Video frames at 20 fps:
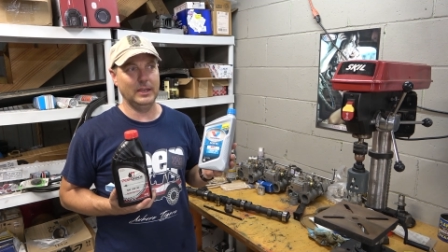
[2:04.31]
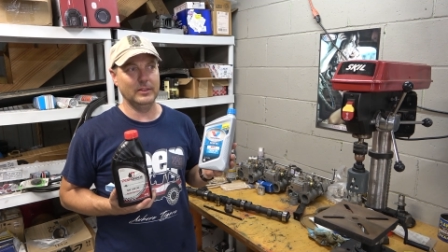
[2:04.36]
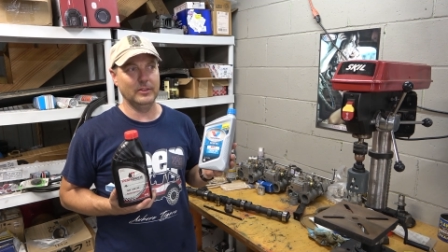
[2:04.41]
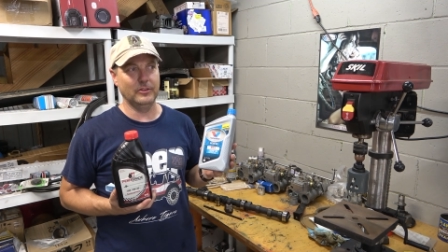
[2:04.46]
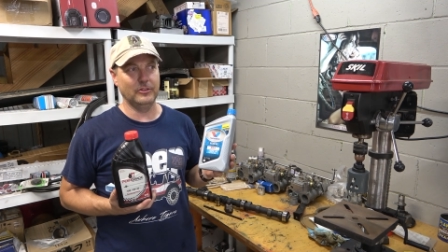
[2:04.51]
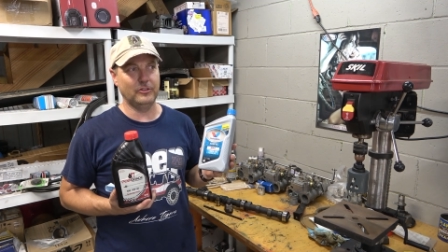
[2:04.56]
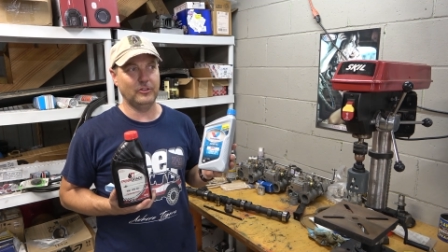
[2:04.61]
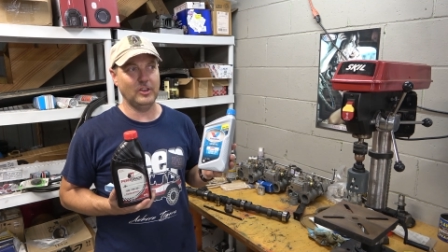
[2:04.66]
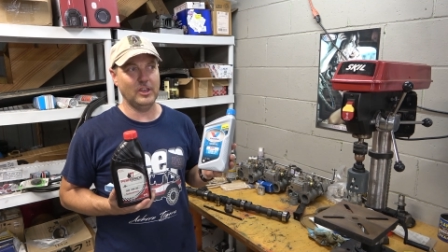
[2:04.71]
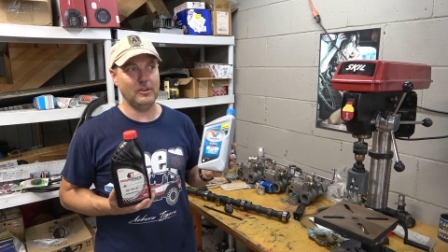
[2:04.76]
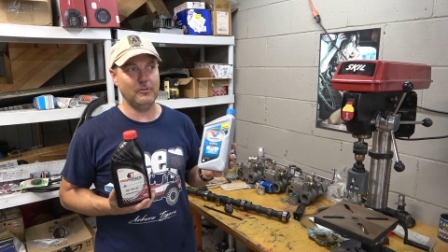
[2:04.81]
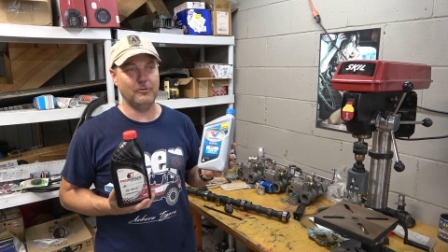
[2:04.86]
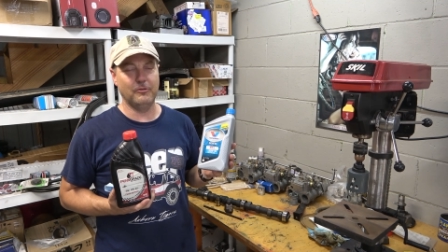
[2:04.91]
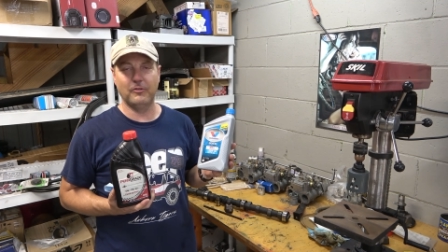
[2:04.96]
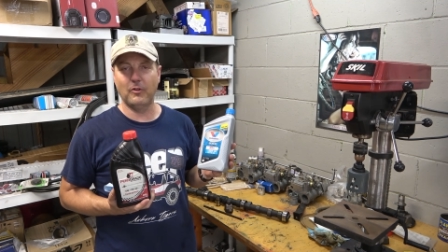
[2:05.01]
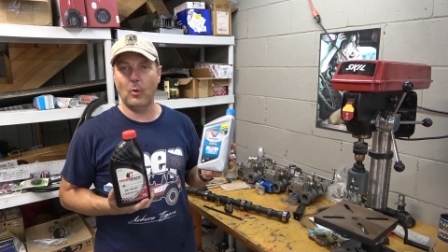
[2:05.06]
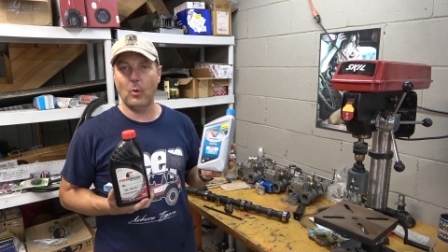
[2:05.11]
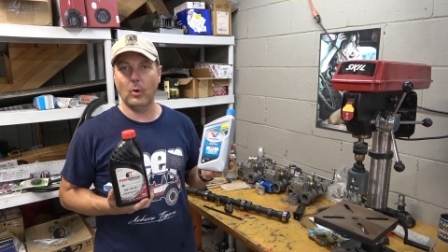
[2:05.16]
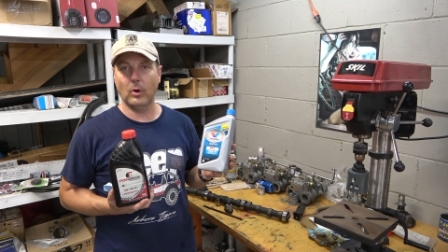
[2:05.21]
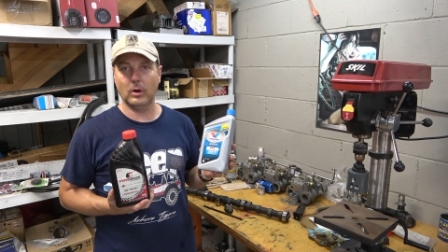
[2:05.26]
in the
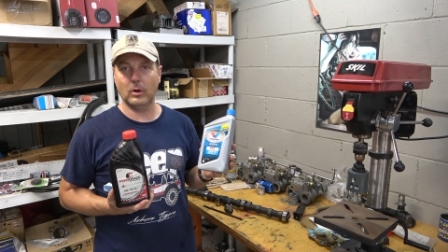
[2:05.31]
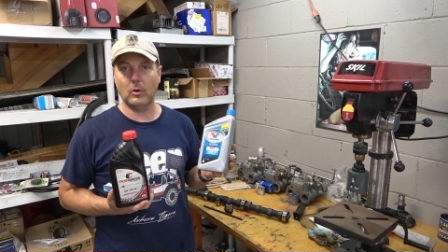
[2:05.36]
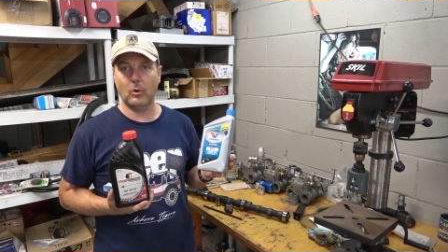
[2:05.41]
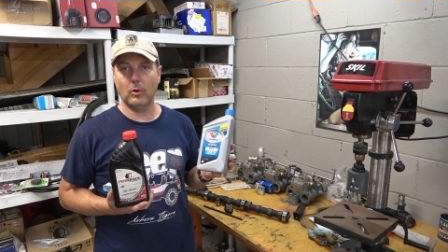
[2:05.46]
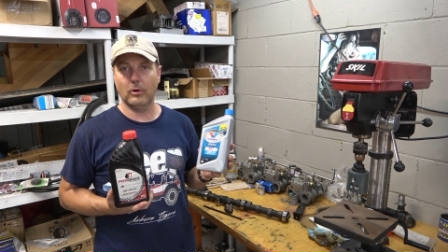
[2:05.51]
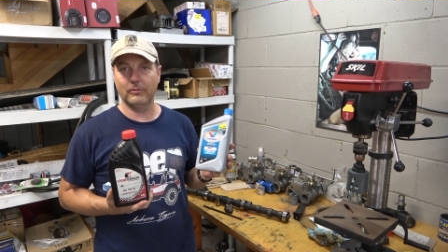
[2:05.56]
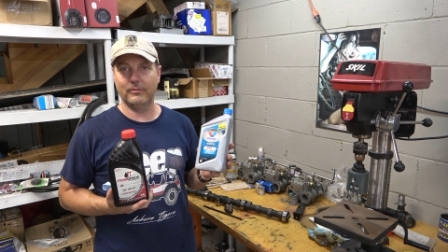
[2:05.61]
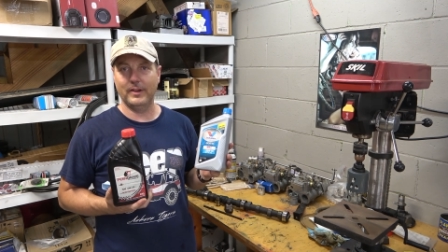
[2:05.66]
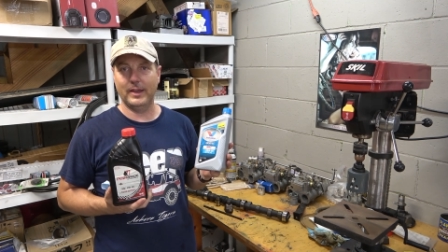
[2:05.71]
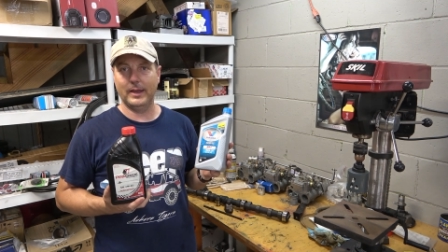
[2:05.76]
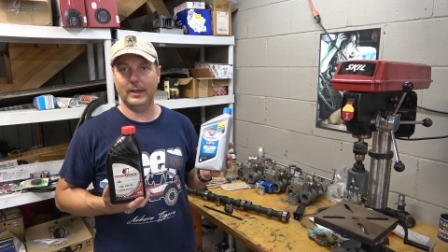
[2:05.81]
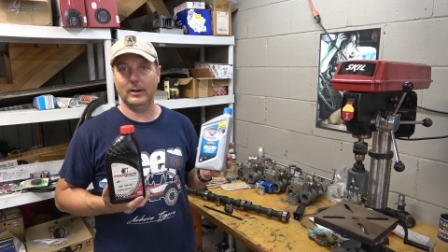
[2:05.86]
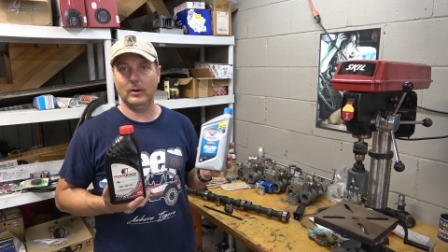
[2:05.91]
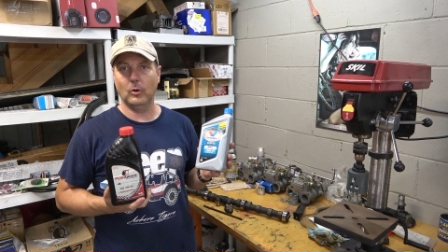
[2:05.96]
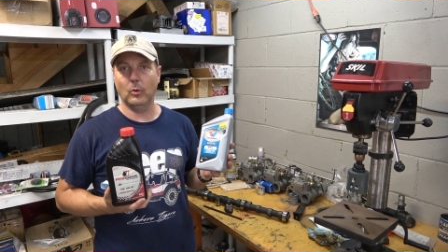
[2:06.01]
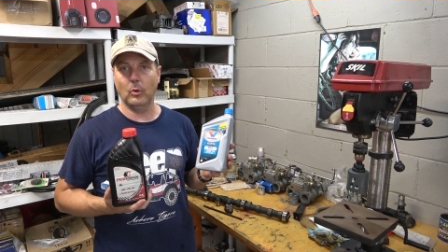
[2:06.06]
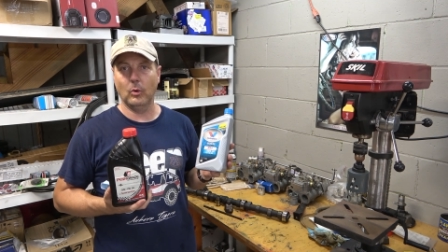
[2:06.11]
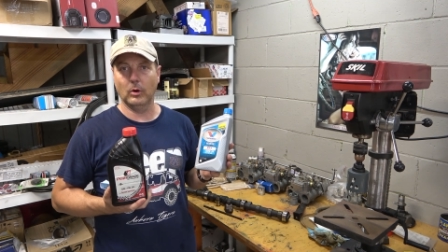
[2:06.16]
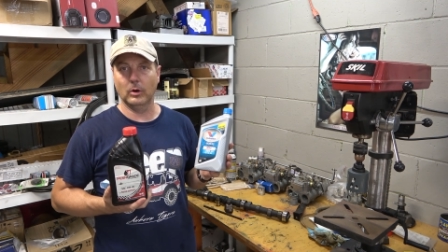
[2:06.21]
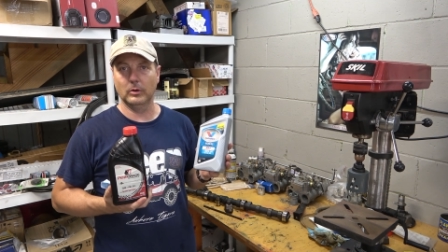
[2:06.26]
C4
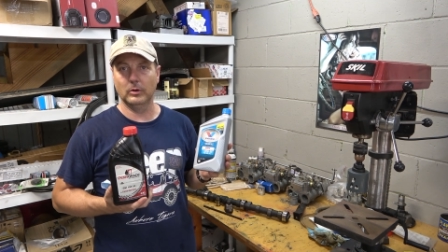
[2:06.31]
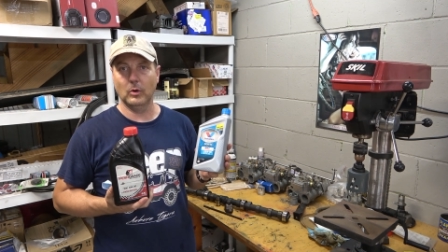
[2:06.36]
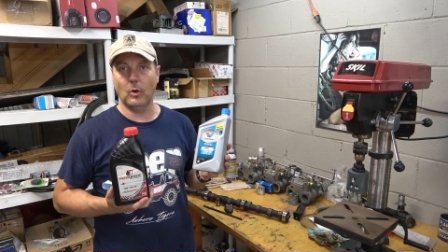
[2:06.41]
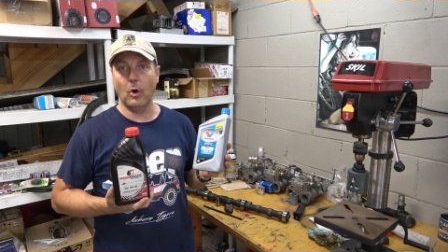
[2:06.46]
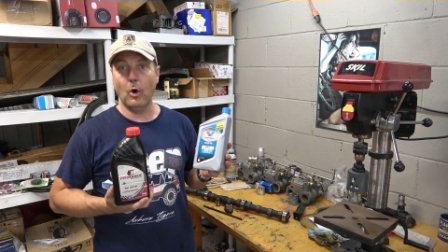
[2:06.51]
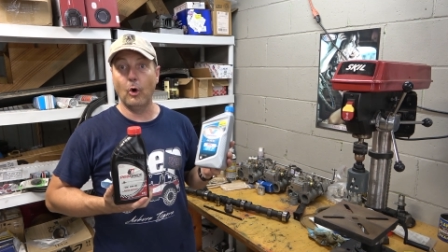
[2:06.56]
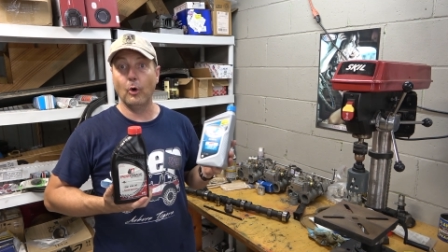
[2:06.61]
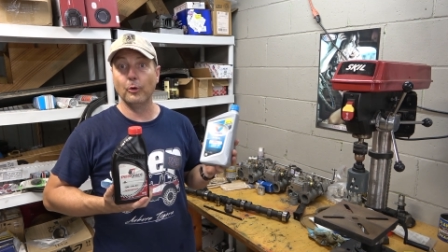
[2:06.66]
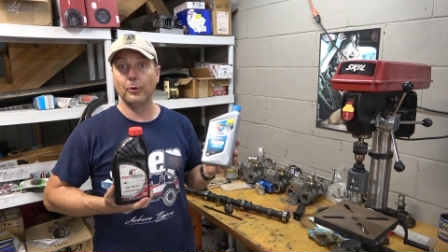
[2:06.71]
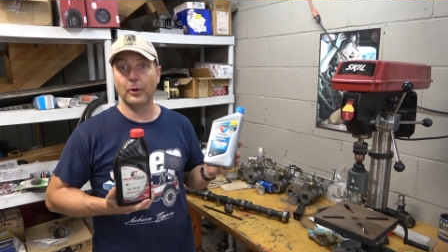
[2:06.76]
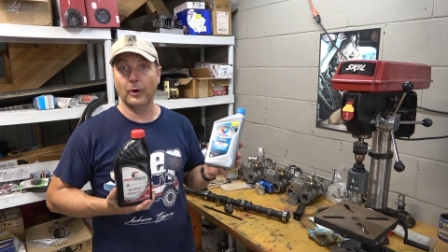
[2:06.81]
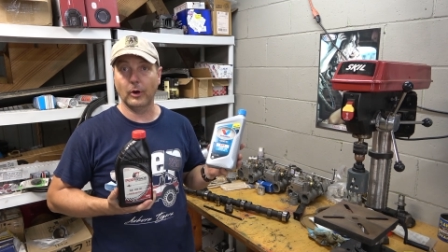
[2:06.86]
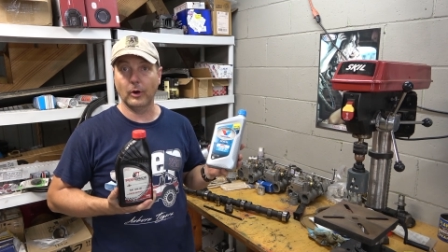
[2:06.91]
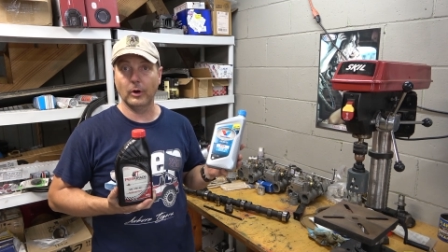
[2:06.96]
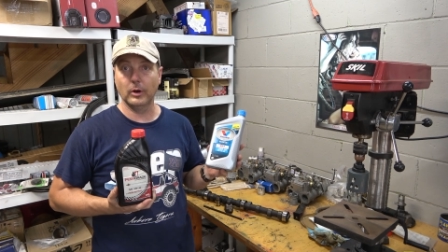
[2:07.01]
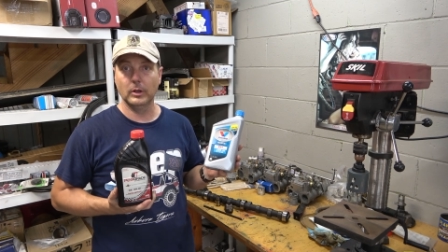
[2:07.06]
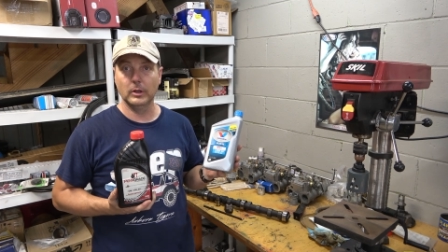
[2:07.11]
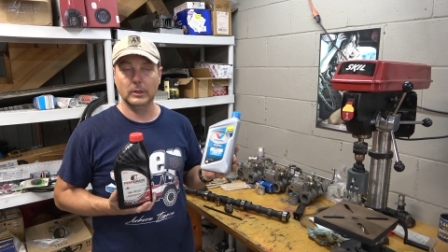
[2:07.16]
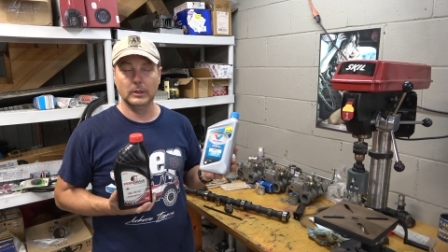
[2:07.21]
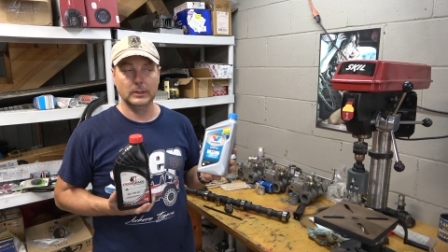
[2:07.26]
Corvette or
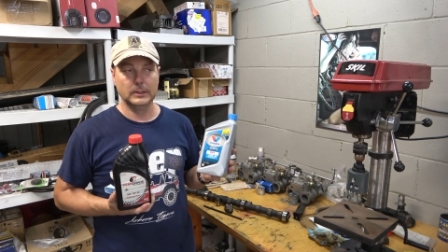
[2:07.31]
older,